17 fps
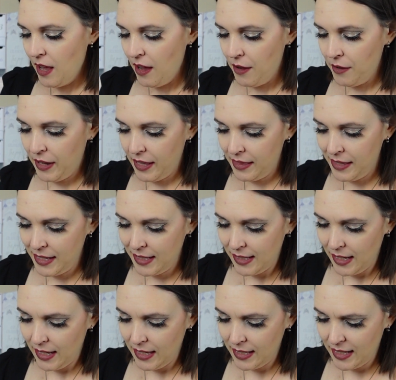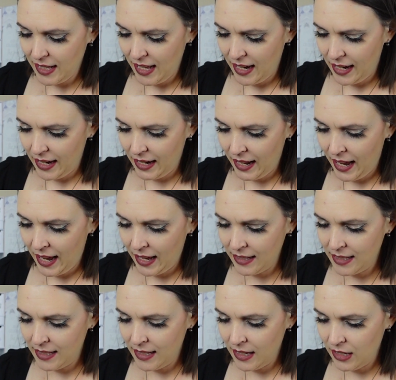Okay, this is an
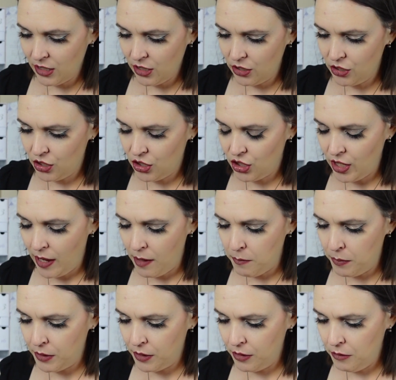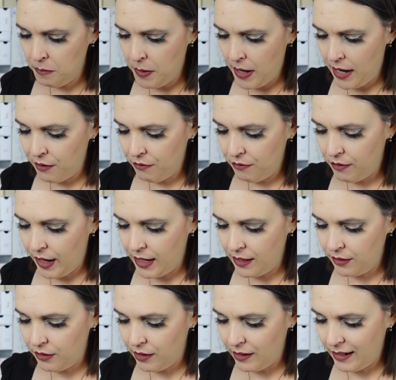enhancing shampoo by
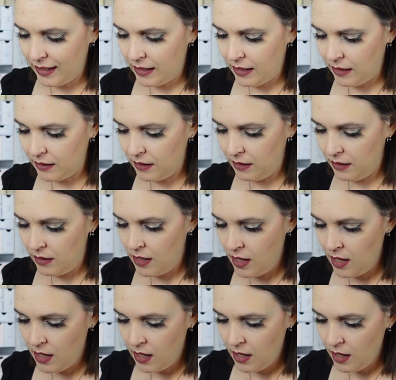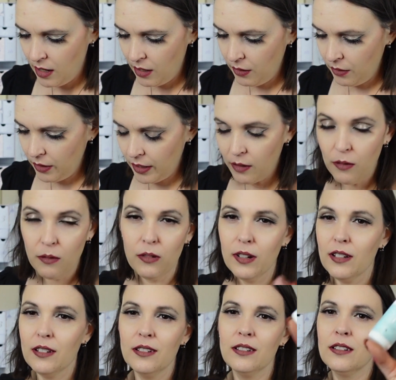Rain Cry Color. Okay,
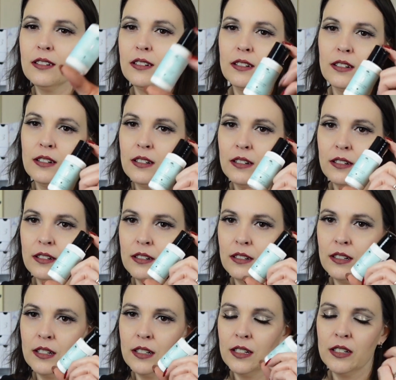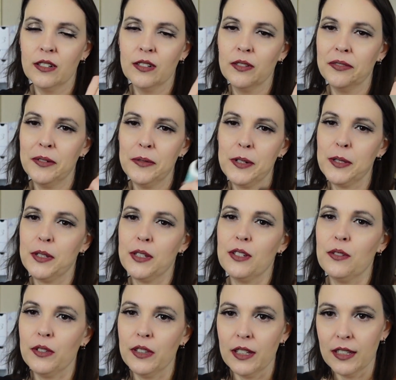what am I supposed
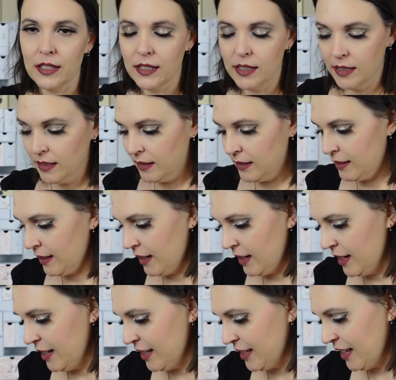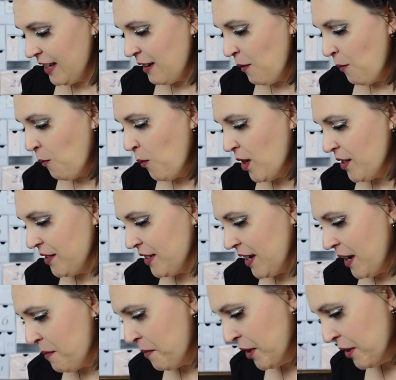to do with this? It's like a
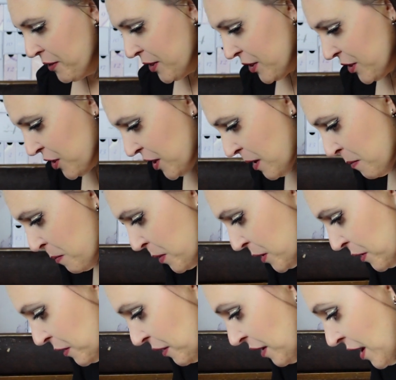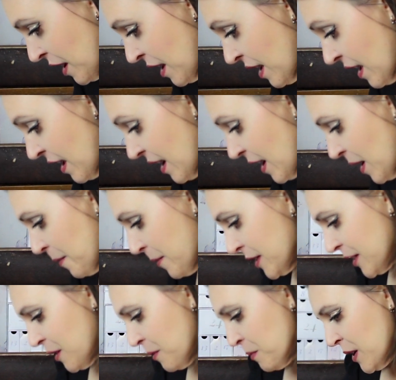one-time use shampoo.
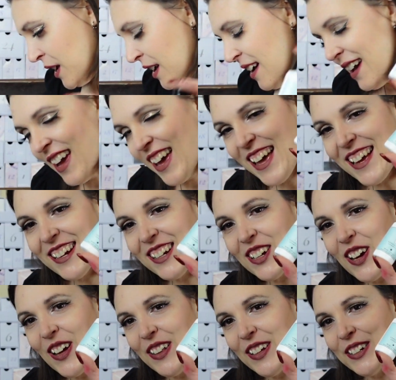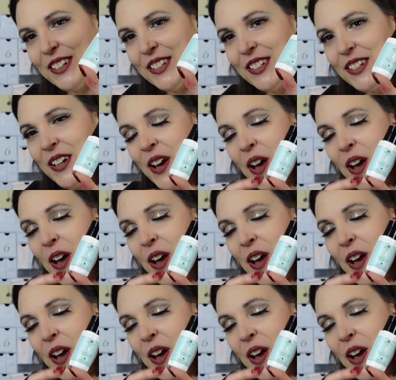MSRP $8.